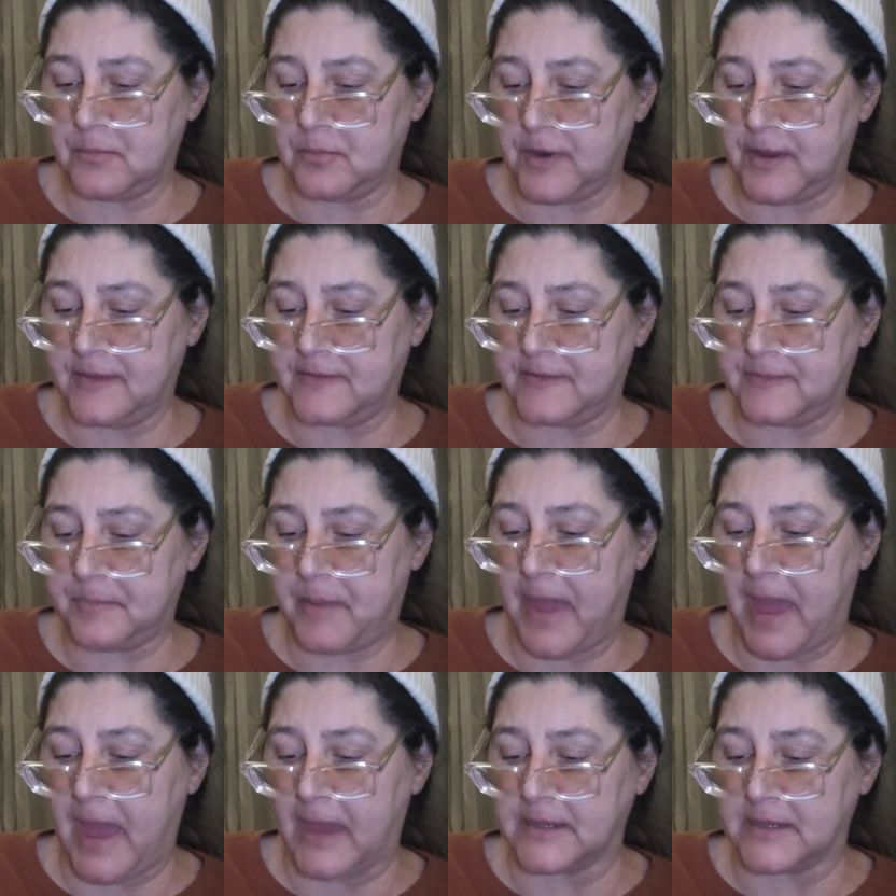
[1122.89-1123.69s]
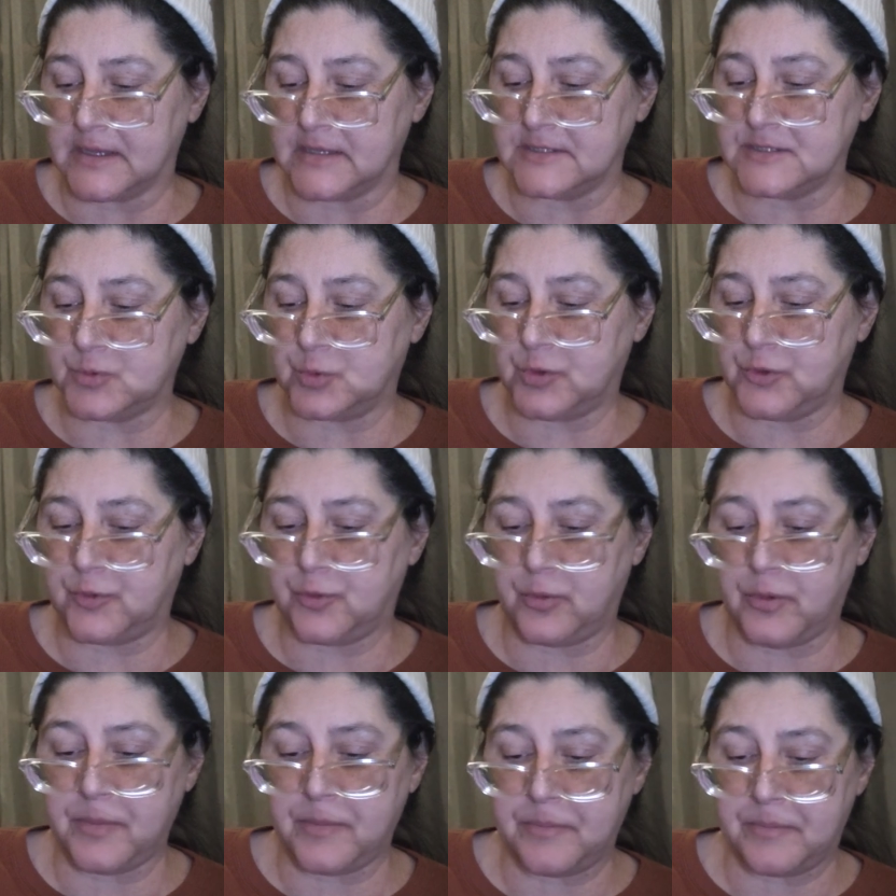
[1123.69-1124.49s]
breast patties
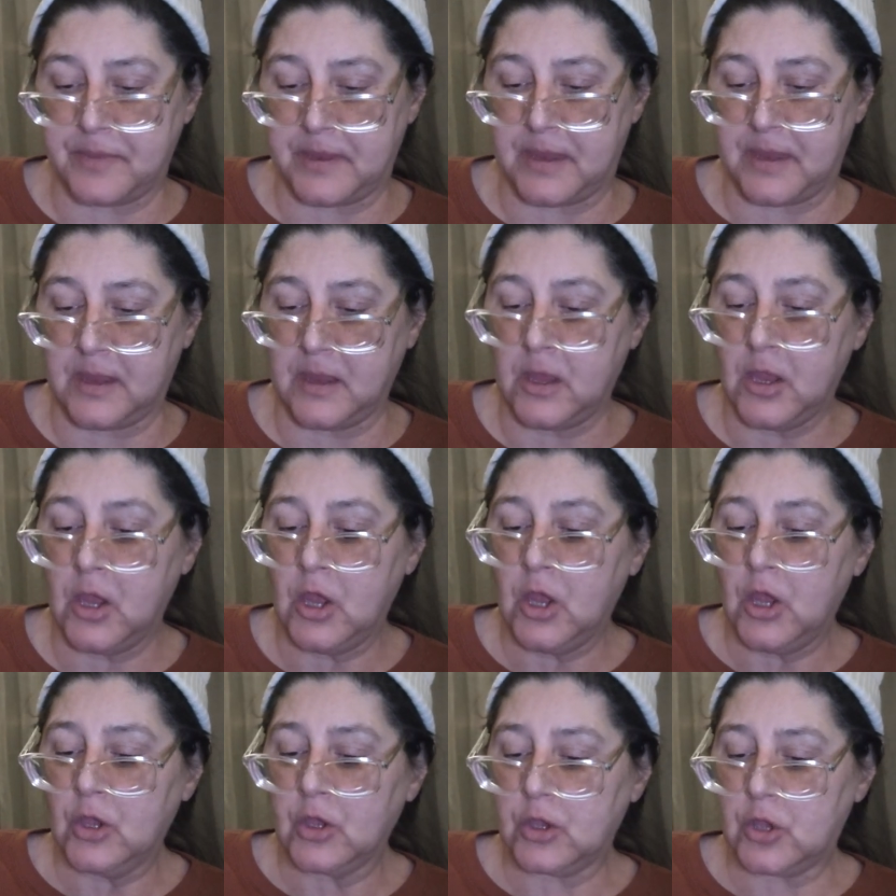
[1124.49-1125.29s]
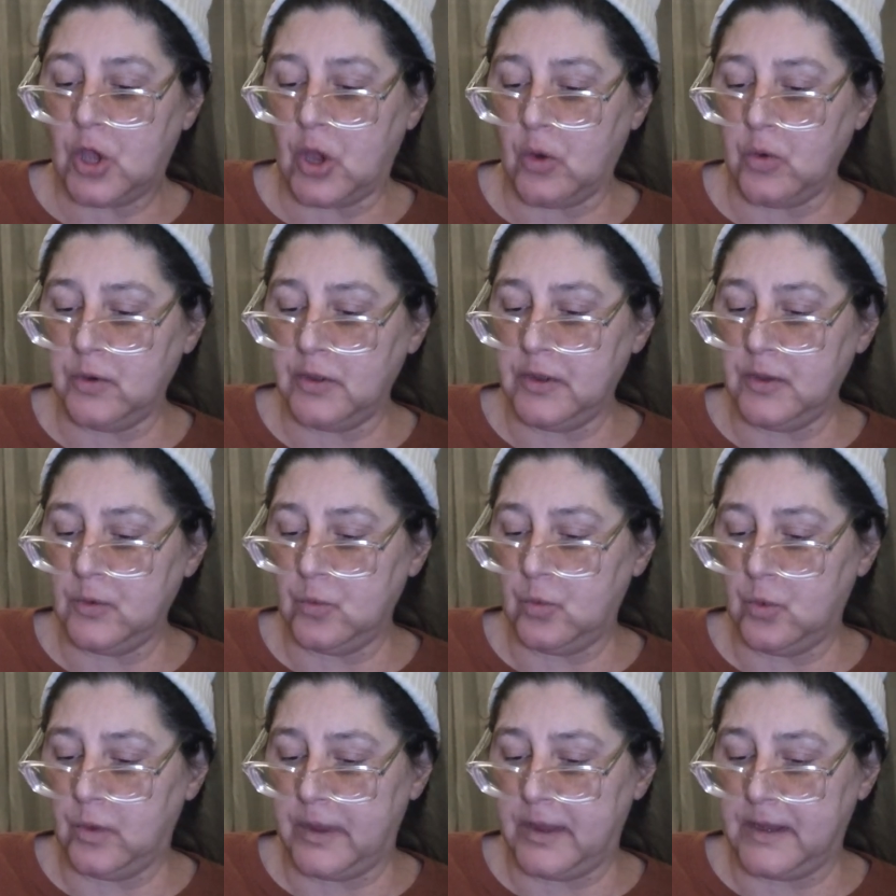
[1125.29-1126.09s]
with rib meat
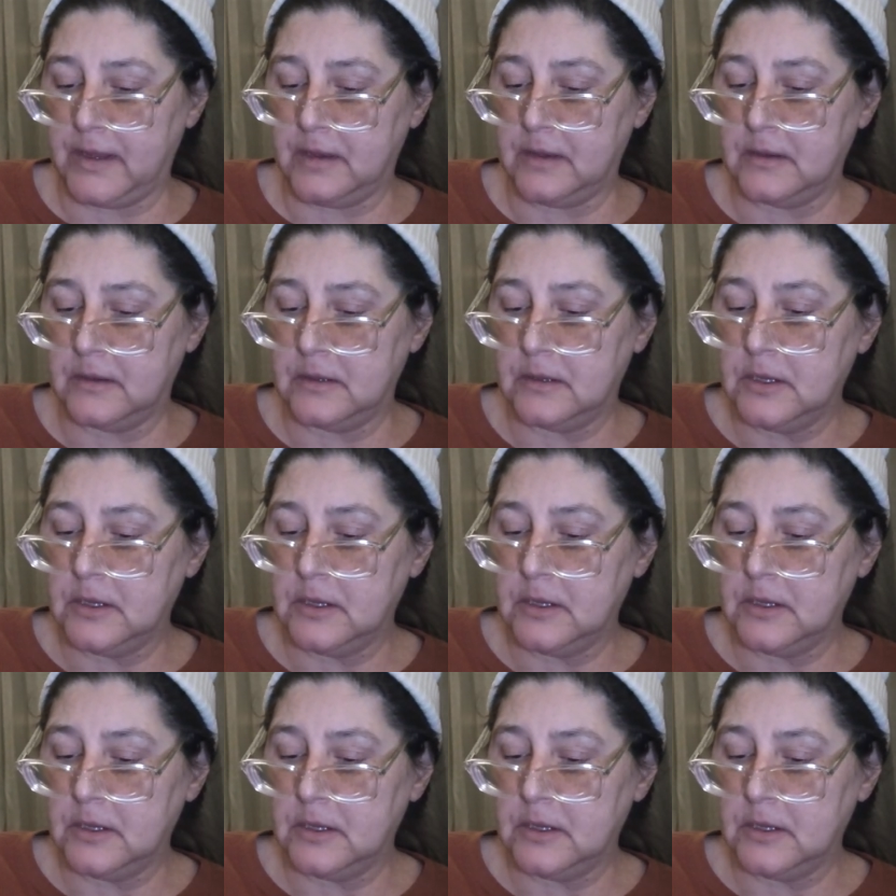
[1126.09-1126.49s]
coated with